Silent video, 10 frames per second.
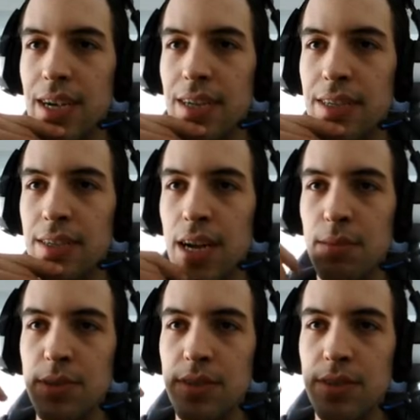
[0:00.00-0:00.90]

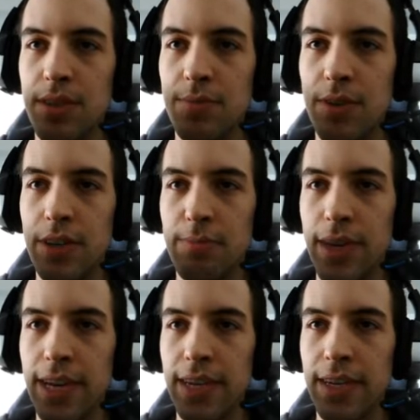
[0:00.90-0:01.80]
help you to avoid
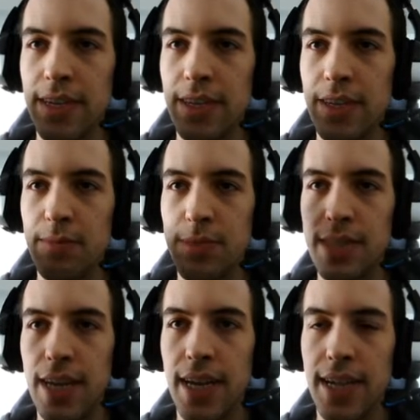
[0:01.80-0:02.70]
making
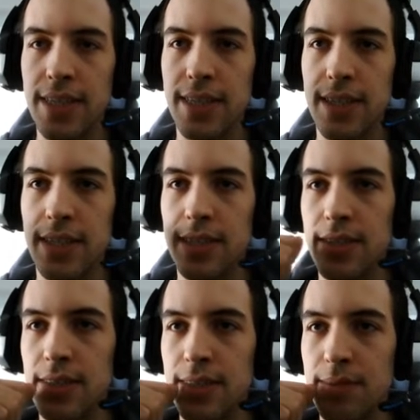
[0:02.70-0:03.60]
mistakes and
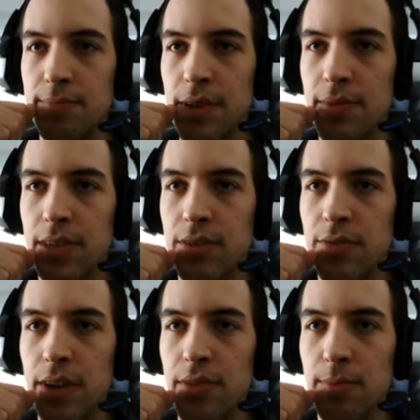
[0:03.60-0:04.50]
having to
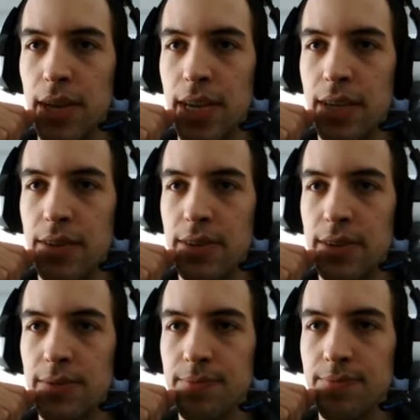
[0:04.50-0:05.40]
correct them later
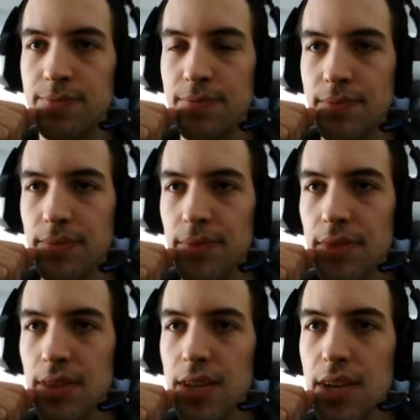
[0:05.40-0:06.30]
on,
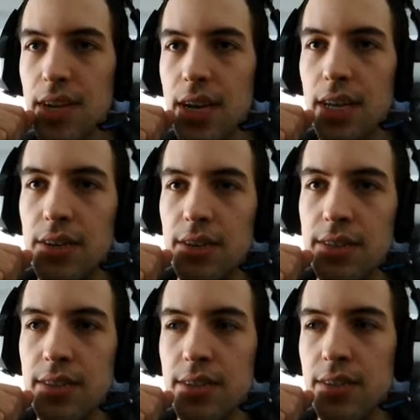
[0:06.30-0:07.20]
and
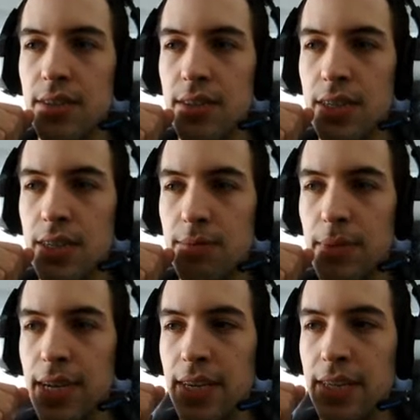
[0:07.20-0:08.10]
also
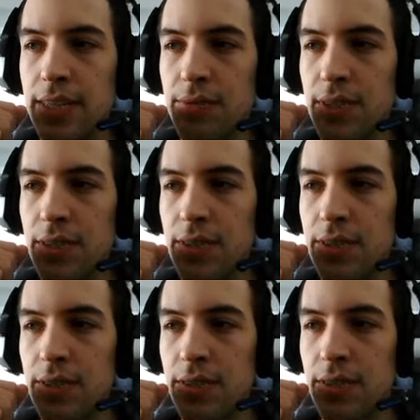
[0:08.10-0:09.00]
make it easier for you
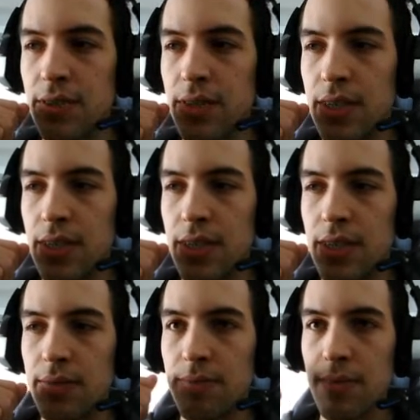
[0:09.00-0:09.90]
to
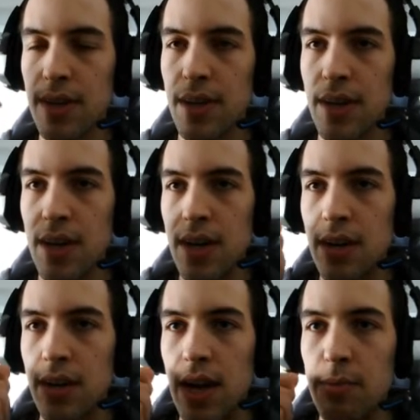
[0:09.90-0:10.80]

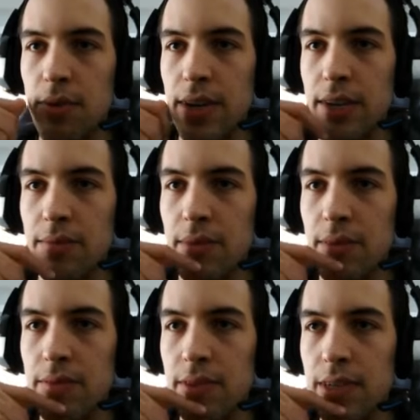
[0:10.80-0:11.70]
collaborate
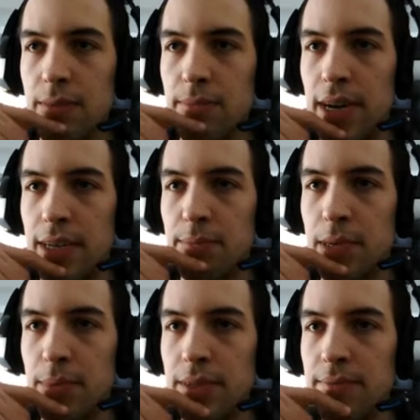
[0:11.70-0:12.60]
with other
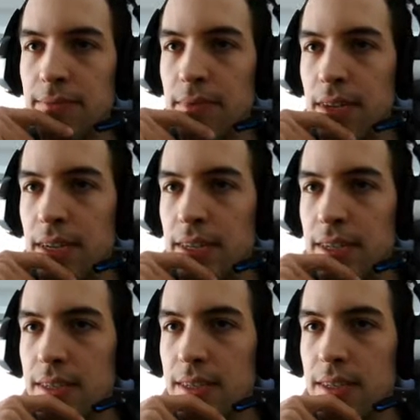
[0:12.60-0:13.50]
people. And
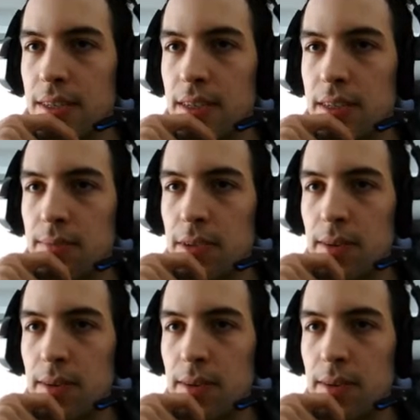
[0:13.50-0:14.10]
yeah.